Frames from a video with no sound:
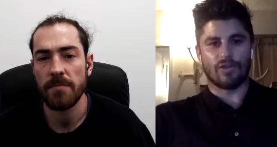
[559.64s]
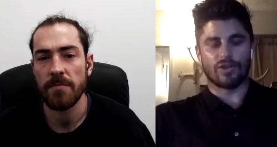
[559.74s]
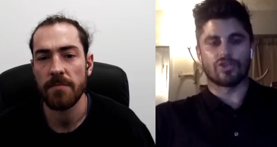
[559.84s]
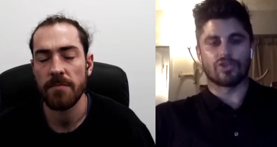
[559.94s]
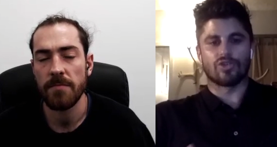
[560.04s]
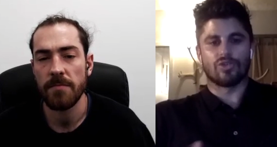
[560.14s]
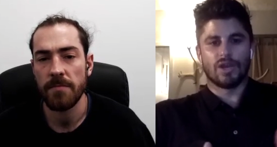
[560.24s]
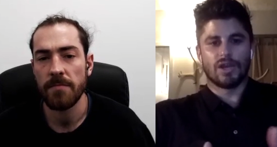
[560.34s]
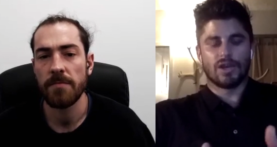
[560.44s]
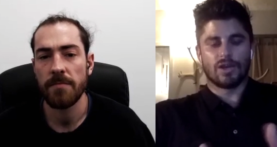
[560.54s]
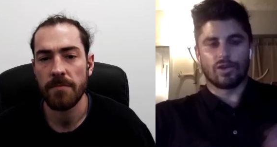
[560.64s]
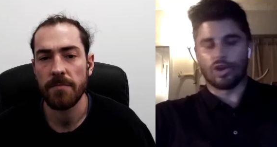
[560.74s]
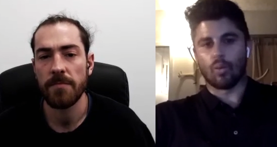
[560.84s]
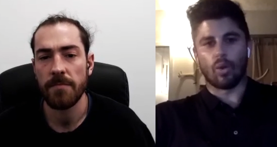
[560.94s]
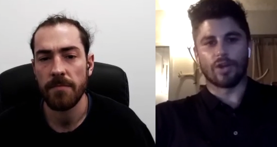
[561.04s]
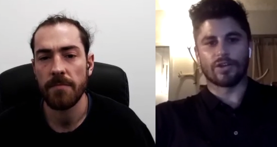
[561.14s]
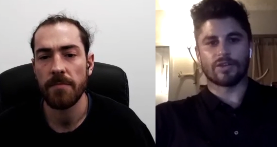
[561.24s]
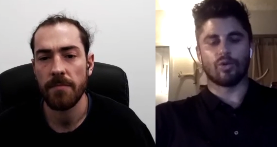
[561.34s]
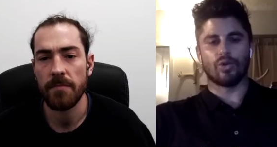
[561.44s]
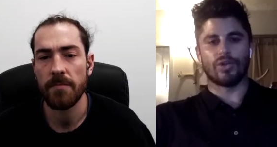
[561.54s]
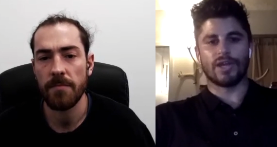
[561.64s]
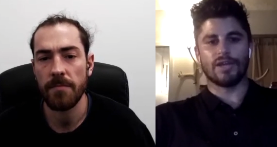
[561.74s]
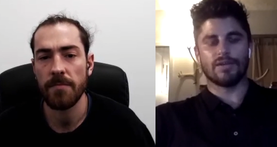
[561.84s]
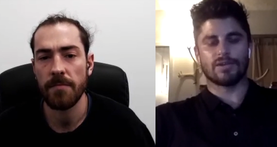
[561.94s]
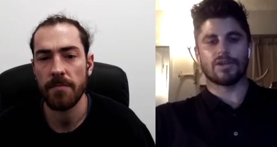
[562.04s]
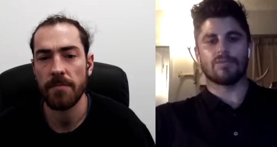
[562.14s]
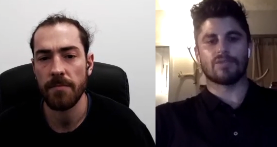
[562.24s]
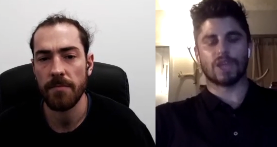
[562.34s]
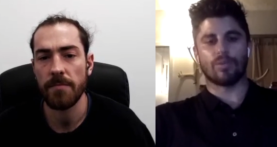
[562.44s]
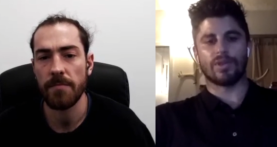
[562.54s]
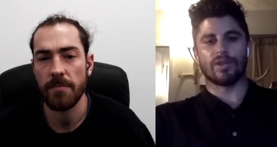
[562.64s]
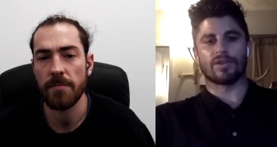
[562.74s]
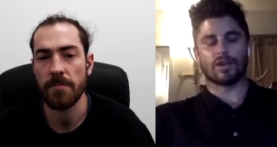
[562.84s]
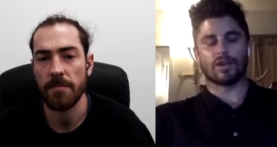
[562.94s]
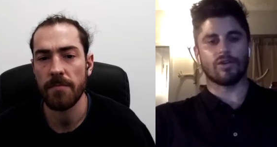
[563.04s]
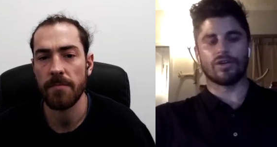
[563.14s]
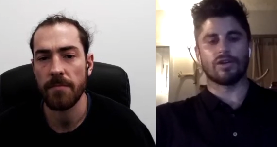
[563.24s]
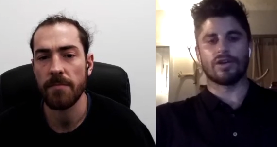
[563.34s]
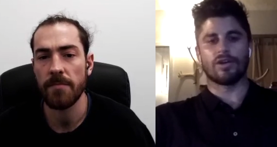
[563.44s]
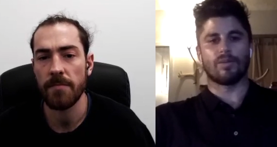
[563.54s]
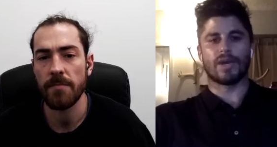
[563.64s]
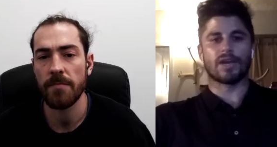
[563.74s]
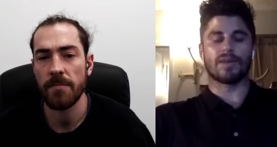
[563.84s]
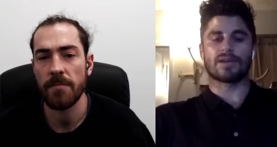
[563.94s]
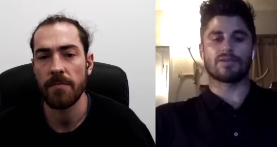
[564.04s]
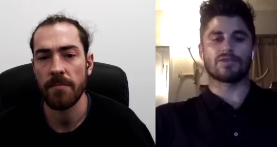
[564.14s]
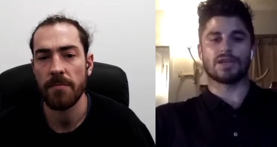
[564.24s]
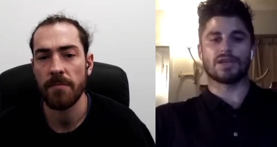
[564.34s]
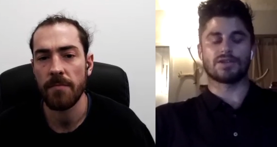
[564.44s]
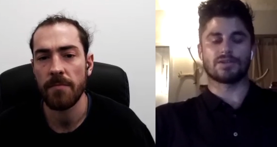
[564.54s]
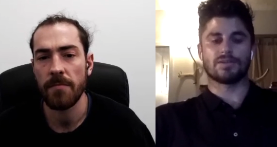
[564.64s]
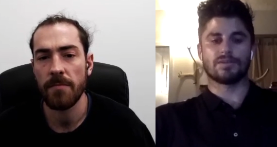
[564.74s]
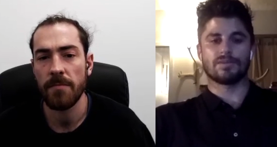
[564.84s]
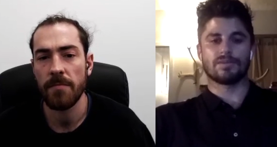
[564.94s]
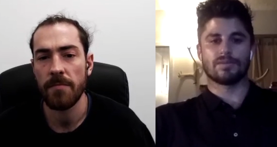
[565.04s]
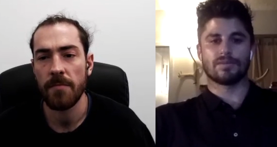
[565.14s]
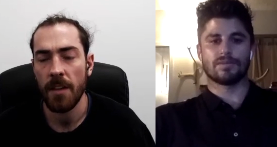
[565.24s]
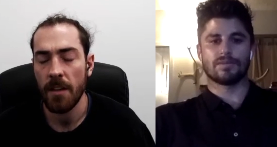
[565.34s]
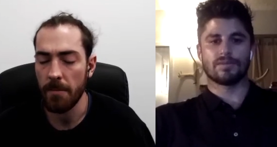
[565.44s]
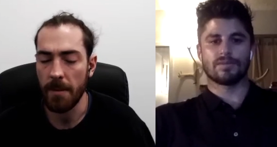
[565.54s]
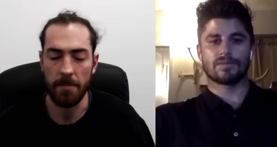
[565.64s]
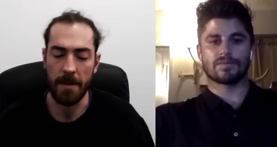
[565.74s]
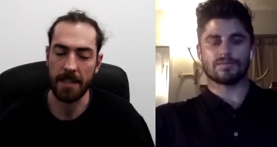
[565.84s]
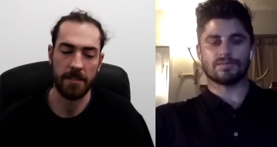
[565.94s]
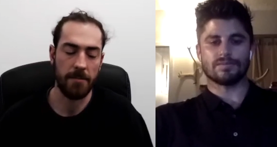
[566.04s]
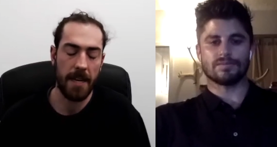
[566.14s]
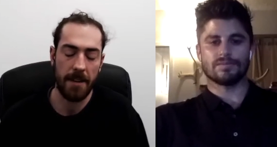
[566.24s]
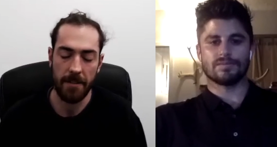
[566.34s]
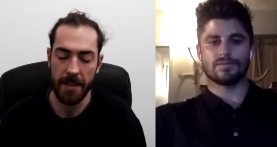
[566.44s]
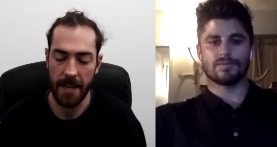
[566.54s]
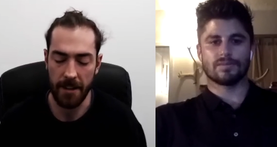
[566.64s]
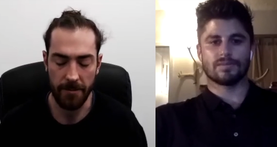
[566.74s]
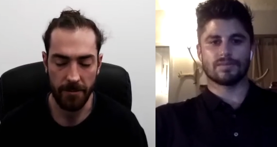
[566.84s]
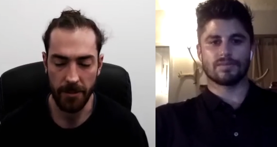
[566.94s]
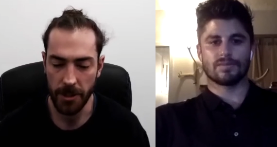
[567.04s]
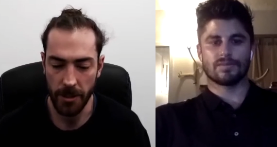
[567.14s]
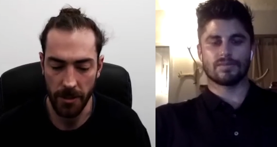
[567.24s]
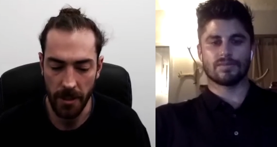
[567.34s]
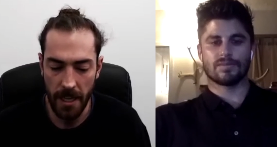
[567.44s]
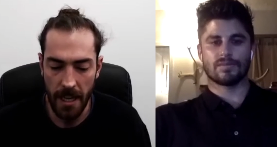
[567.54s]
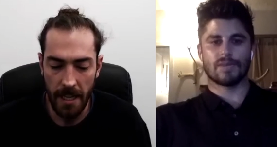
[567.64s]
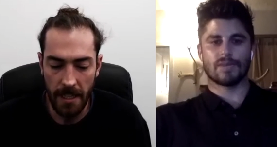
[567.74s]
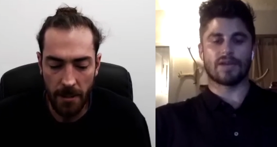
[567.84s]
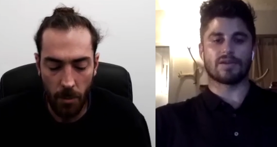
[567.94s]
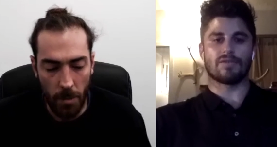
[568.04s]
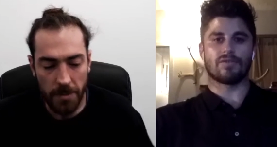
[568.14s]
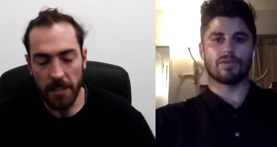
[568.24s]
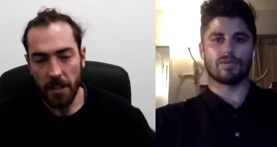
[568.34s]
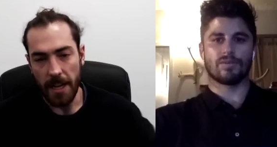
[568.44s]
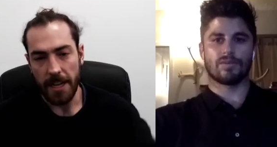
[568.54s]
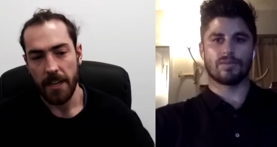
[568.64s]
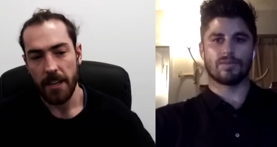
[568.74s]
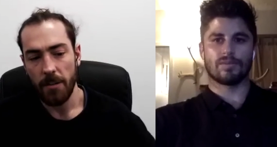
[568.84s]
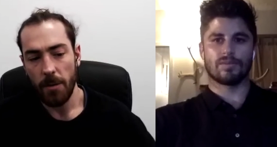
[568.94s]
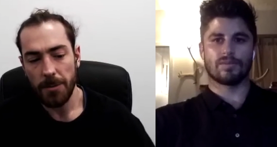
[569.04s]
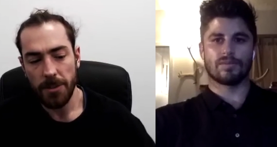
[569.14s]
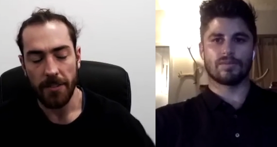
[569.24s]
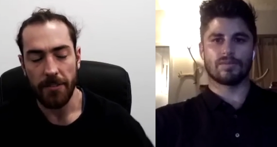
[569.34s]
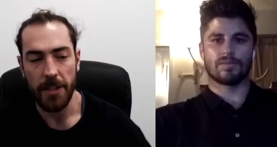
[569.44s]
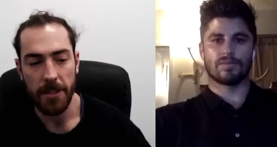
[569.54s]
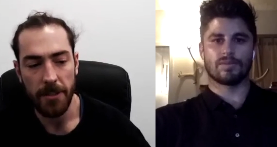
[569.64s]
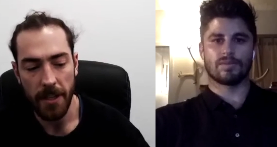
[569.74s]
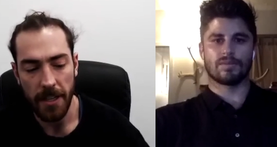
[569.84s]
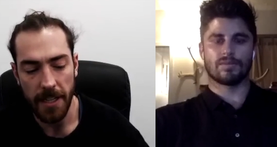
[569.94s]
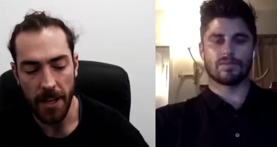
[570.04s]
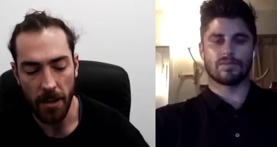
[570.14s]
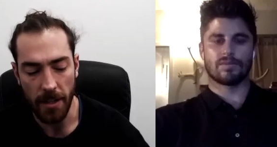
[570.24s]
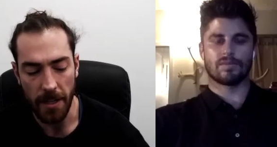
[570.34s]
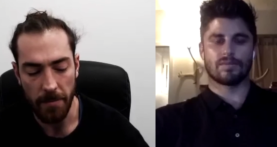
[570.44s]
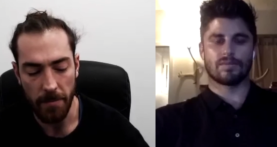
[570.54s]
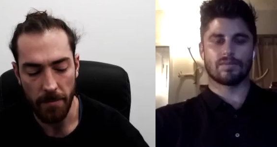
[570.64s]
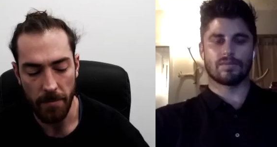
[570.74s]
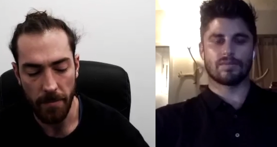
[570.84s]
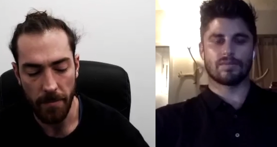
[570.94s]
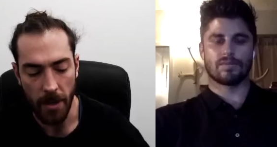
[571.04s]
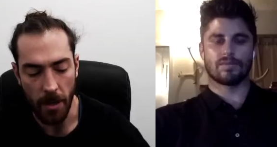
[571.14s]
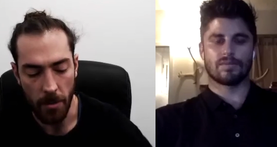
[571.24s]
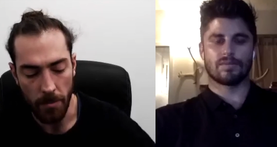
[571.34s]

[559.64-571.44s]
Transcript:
Speaker 1: to do you know one small thing to, to help in this area it'll, it'll make a massive change
Speaker 2: Ma- massive man yeah for sure massive. what was it like what was like for you nico like you know